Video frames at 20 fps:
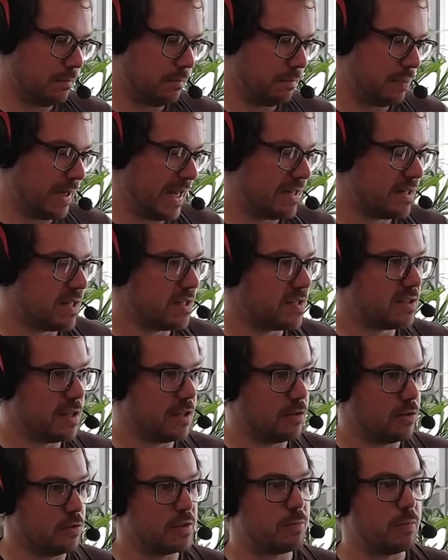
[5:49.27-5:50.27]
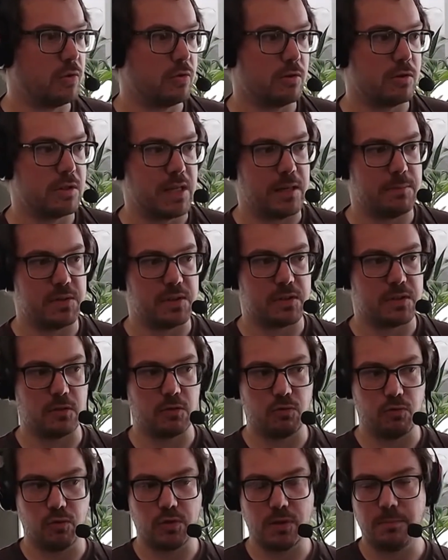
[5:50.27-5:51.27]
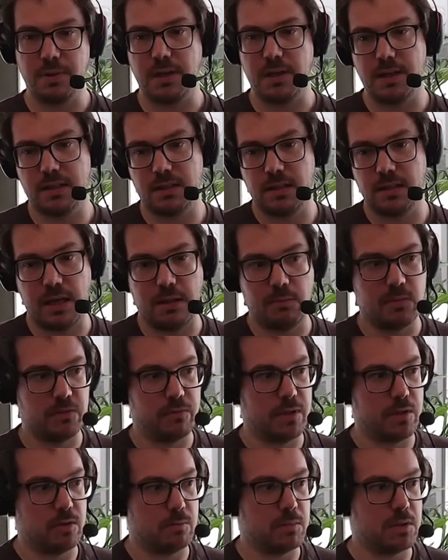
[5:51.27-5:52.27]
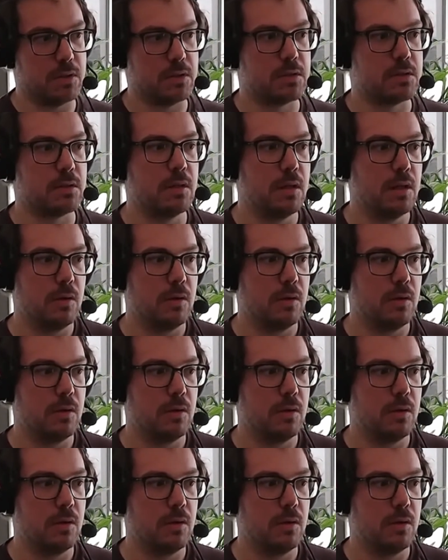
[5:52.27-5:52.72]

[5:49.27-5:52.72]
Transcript: playtesting those prototypes is a crucial part in game development,